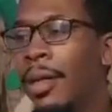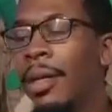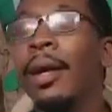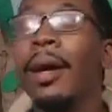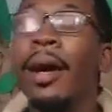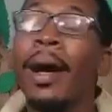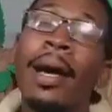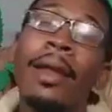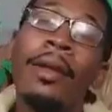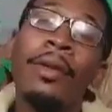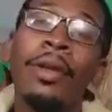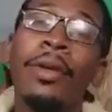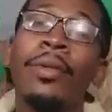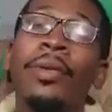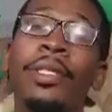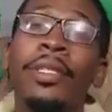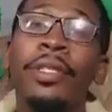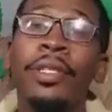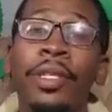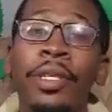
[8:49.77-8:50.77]
I don't know what
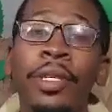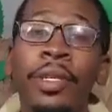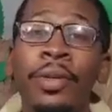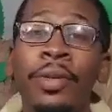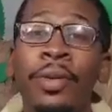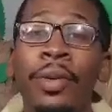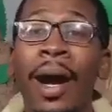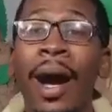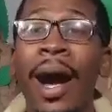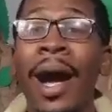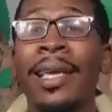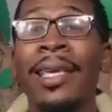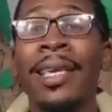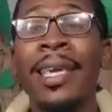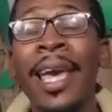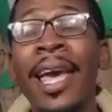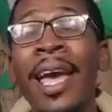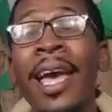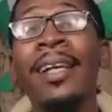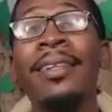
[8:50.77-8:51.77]
to do. I
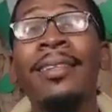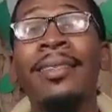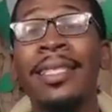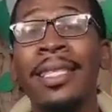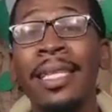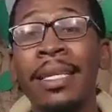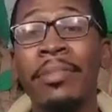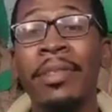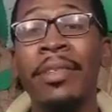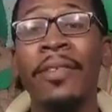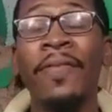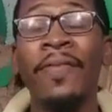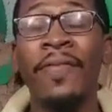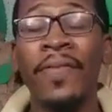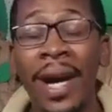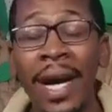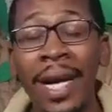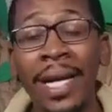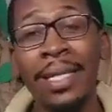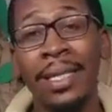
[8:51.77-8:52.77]
can't seem to
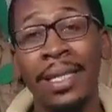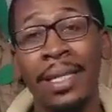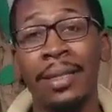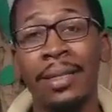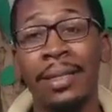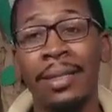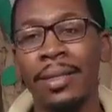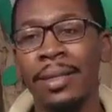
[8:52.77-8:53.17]
find it.